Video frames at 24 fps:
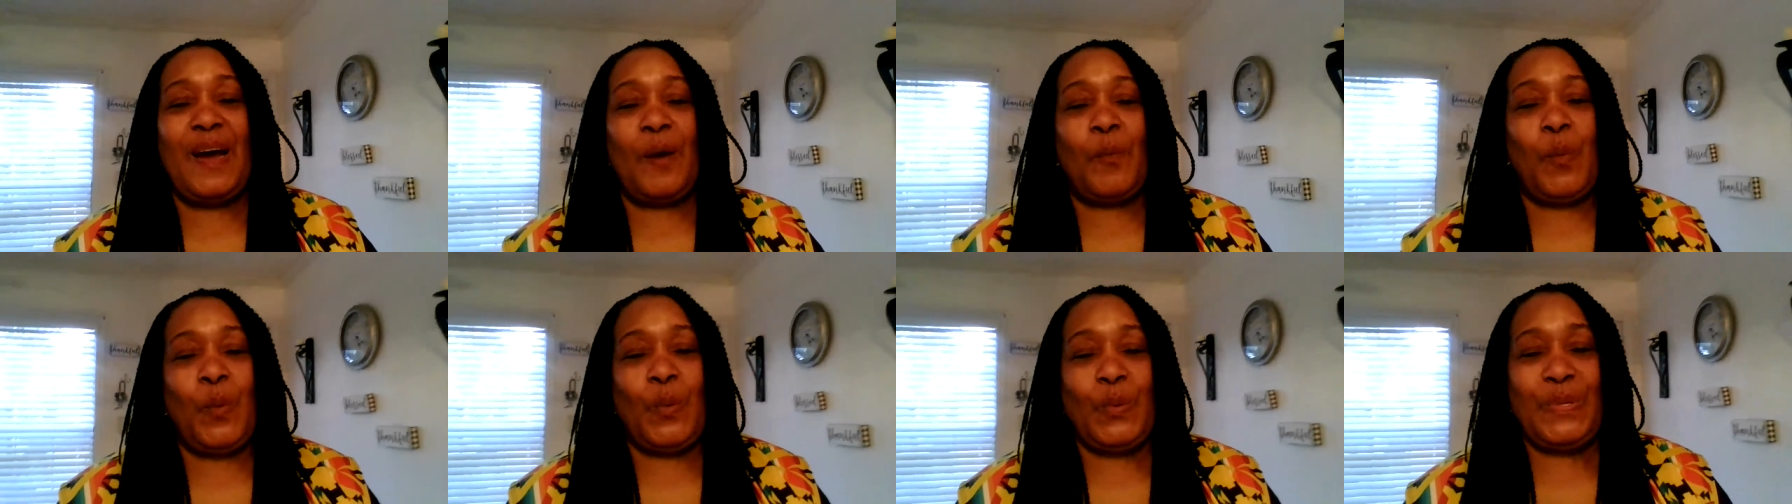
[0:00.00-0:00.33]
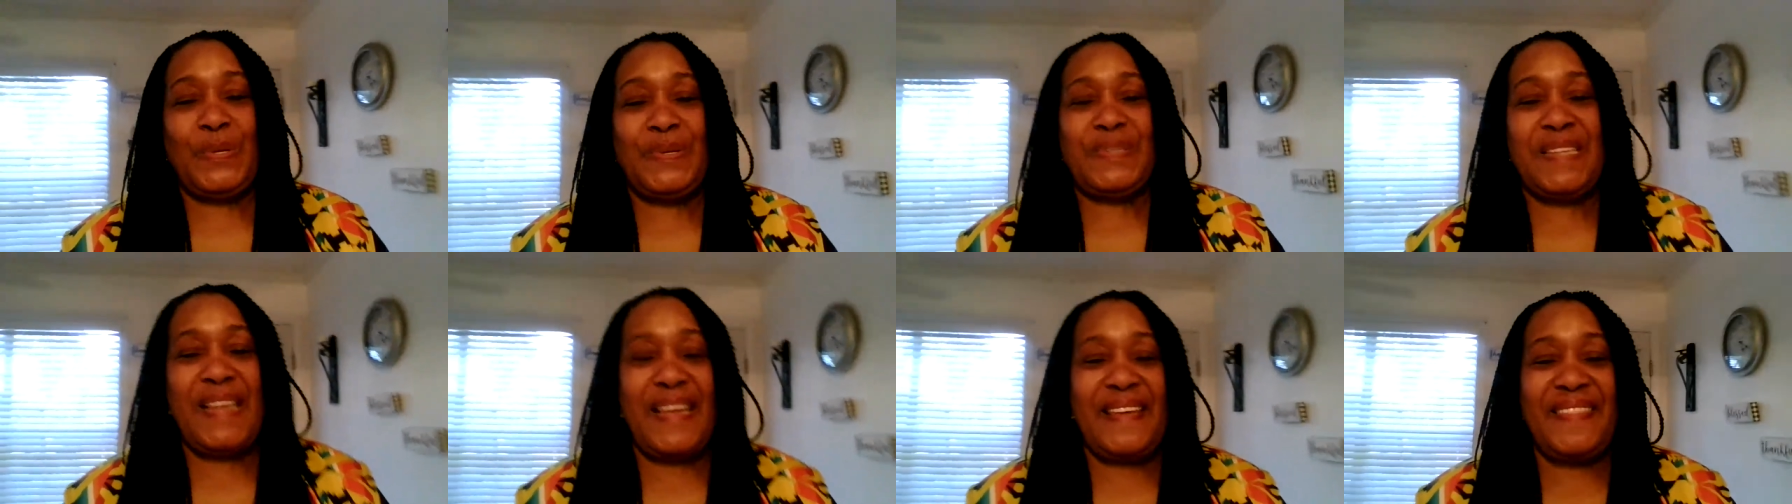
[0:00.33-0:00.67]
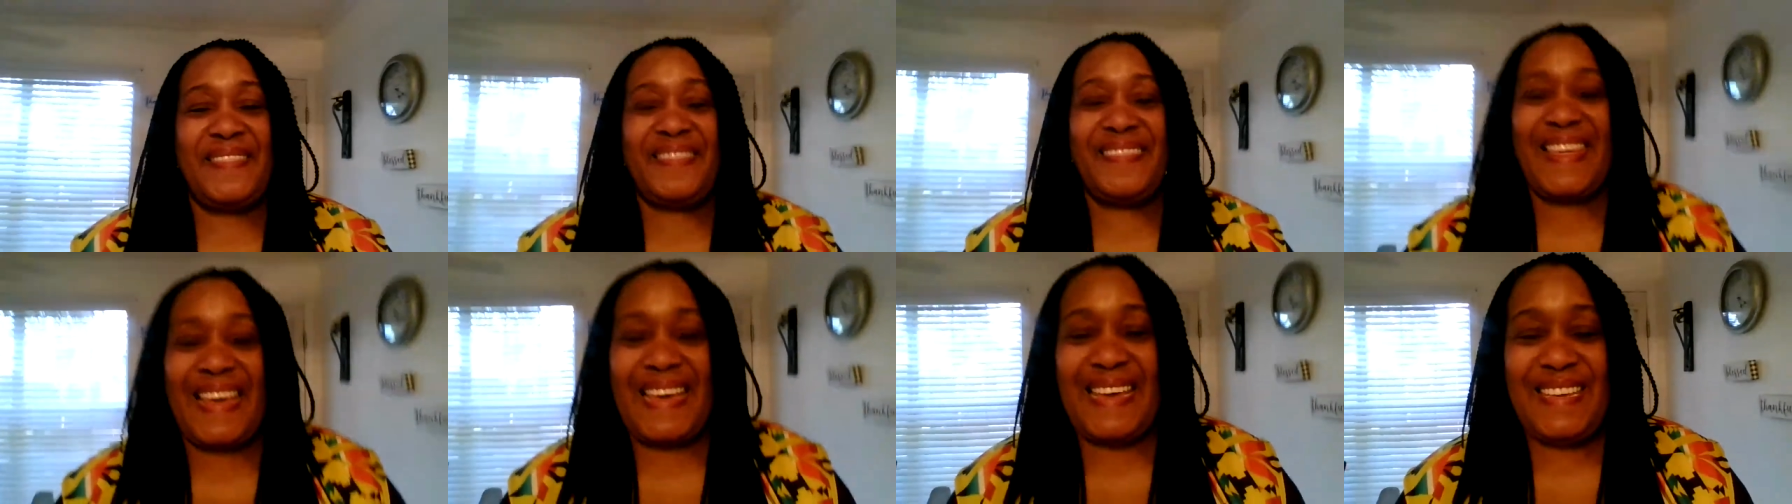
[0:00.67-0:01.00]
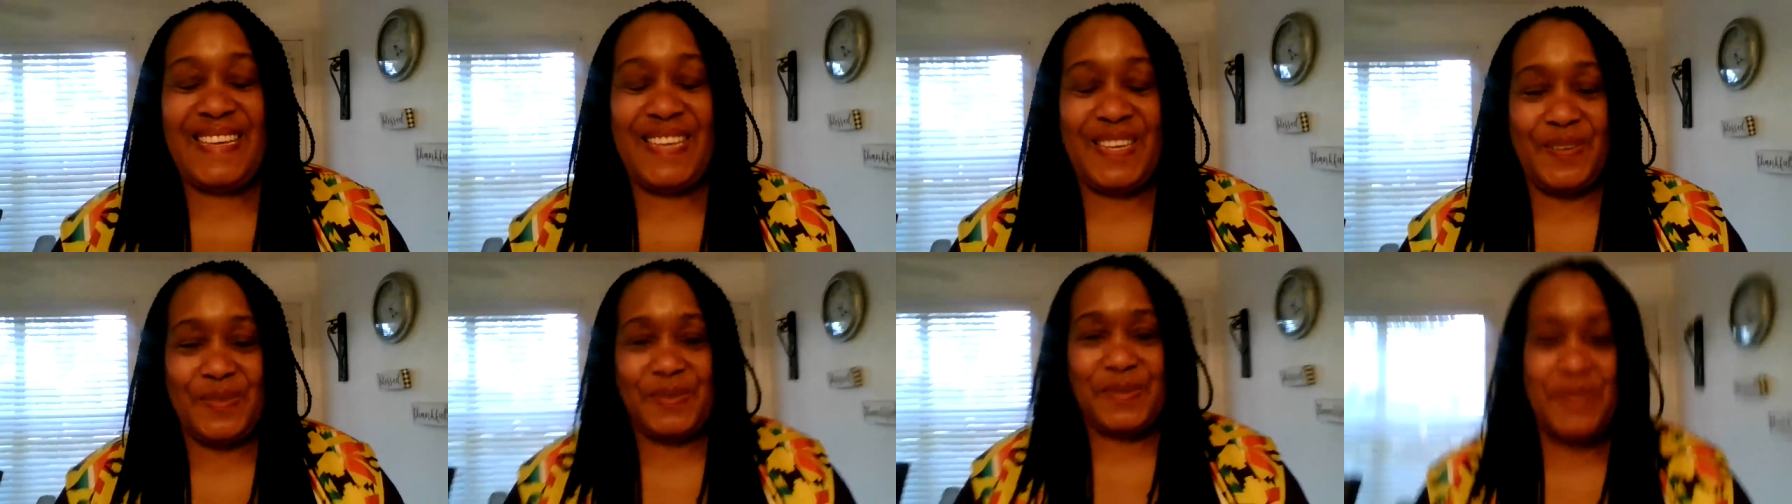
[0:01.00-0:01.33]
I want to say
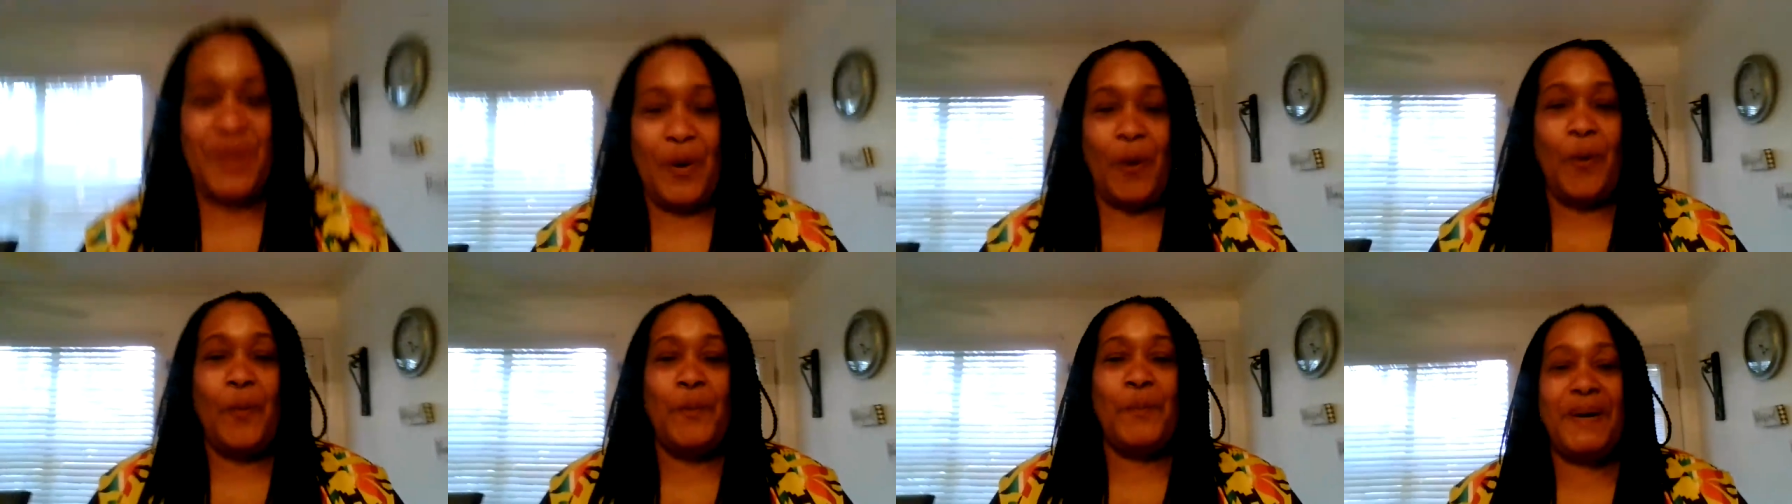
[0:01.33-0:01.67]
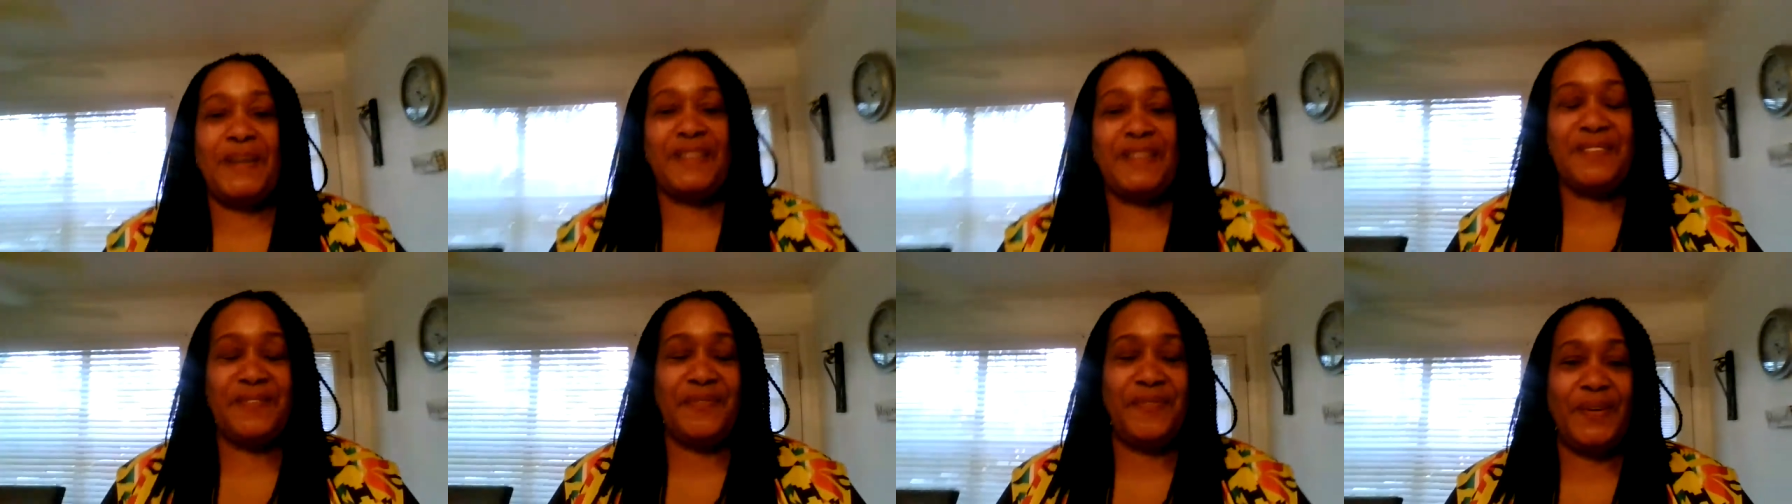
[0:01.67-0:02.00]
thank you so much